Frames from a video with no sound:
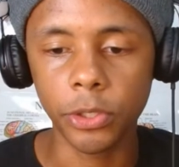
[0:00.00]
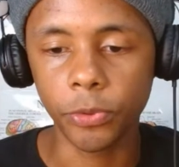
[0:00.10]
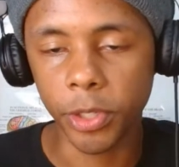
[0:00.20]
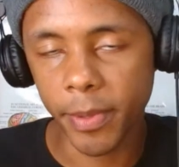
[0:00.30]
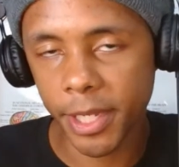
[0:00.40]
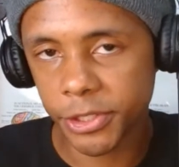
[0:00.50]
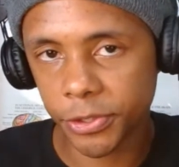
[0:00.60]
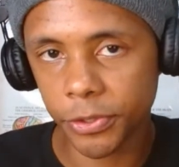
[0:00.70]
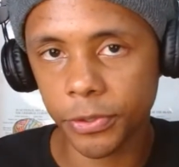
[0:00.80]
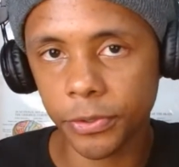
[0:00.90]
you want to make
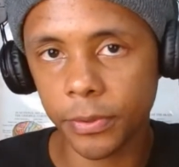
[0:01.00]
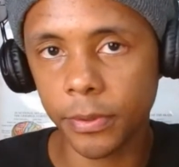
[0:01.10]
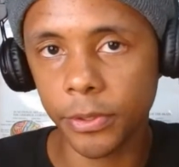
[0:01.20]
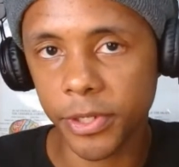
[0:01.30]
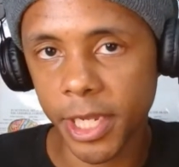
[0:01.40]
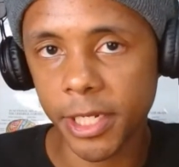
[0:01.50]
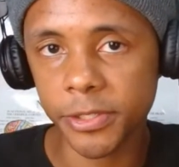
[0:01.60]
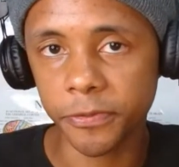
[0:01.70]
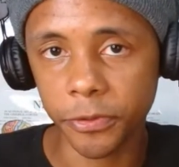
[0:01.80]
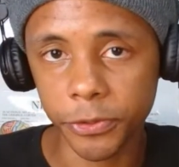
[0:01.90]
sure your
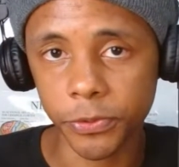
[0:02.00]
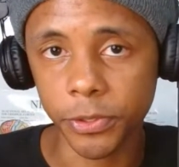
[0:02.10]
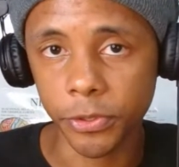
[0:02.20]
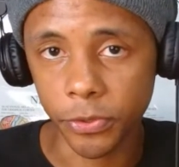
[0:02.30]
kidneys are filtering,